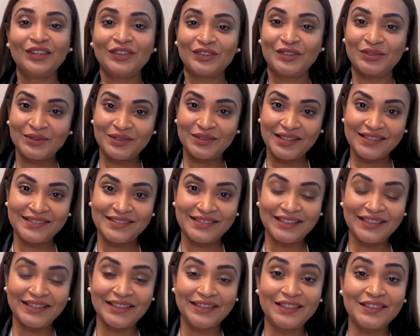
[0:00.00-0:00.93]
Through this
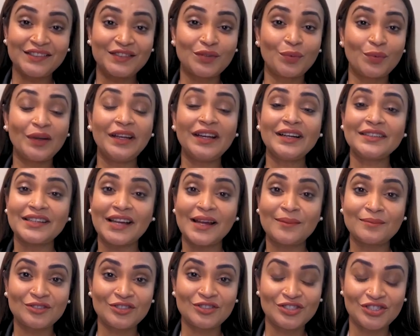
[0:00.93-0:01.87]
series, we
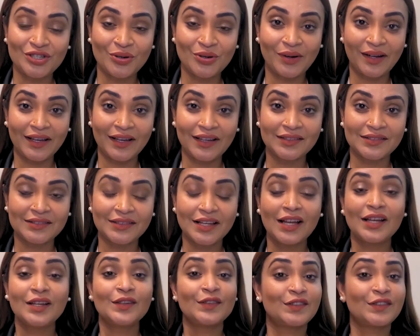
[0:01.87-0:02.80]
attempt to showcase
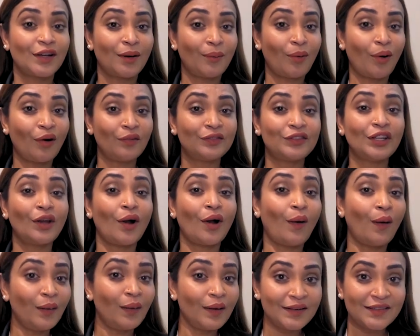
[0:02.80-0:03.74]
some of the
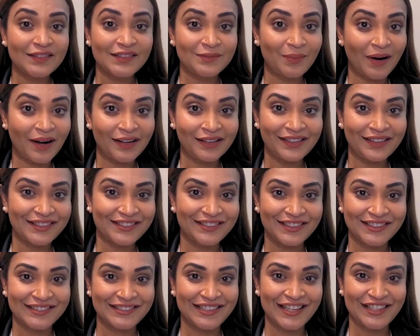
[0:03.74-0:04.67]
awe-inspiring
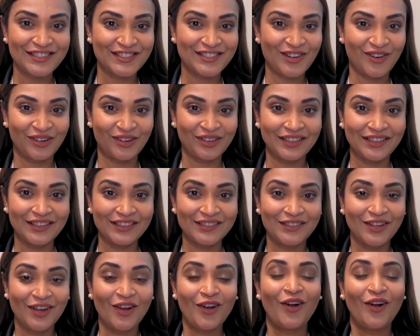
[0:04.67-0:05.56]
success stories